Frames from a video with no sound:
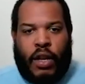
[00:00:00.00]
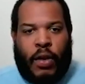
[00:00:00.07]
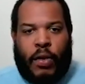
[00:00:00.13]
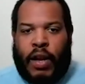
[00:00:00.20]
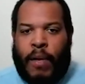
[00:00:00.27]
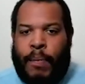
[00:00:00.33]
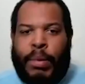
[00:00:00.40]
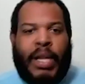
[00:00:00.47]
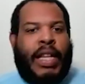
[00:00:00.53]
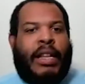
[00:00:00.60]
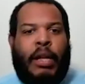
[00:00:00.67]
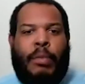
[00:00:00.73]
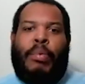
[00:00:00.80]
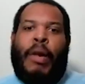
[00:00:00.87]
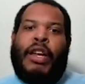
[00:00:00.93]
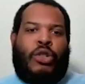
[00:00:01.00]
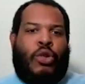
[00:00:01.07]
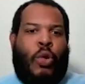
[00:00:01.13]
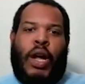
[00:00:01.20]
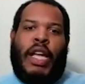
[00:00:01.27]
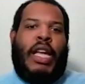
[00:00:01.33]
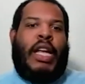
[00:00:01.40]
completely
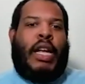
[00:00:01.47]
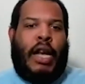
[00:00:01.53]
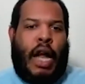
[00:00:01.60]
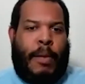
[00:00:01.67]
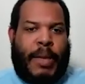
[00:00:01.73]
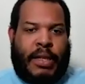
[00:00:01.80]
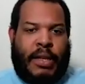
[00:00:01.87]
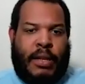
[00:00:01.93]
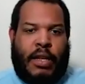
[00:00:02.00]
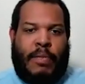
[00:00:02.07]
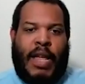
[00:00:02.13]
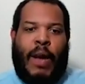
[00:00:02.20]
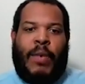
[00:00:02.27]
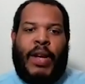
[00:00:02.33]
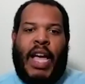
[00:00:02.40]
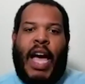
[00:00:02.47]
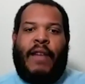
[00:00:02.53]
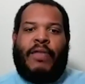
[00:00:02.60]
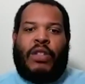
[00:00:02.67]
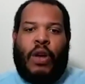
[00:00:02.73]
predatory economic system that we have.